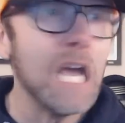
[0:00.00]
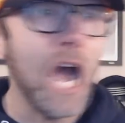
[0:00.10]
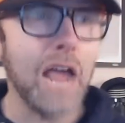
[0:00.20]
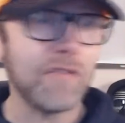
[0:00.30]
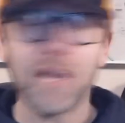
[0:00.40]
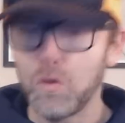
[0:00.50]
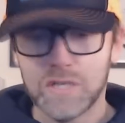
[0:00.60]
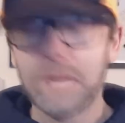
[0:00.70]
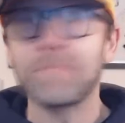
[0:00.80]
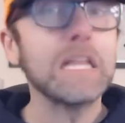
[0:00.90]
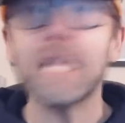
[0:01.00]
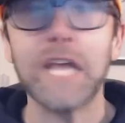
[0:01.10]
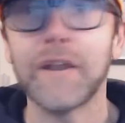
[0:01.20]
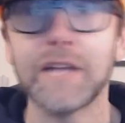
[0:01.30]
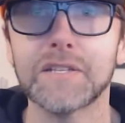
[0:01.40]
I think it was completely
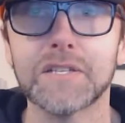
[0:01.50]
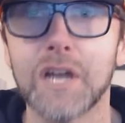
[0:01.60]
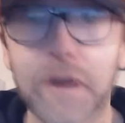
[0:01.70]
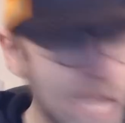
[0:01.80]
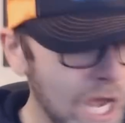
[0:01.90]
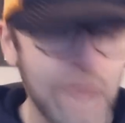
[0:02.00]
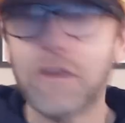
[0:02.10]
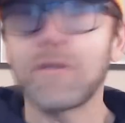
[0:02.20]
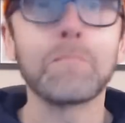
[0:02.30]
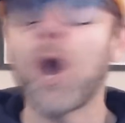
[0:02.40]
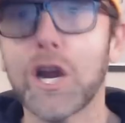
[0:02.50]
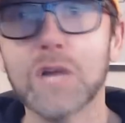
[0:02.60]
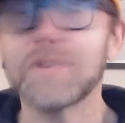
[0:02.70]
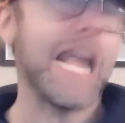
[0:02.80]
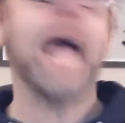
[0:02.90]
unnecessary. I thought the
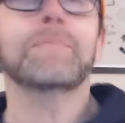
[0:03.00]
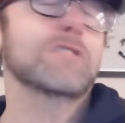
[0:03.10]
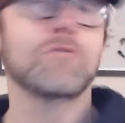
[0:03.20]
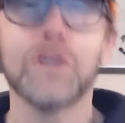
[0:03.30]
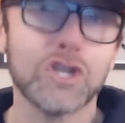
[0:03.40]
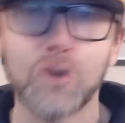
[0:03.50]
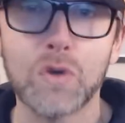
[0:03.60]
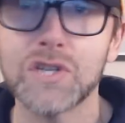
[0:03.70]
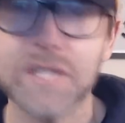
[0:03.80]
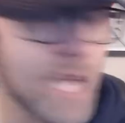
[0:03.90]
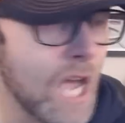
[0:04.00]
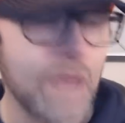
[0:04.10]
marketing was absolutely atrocious.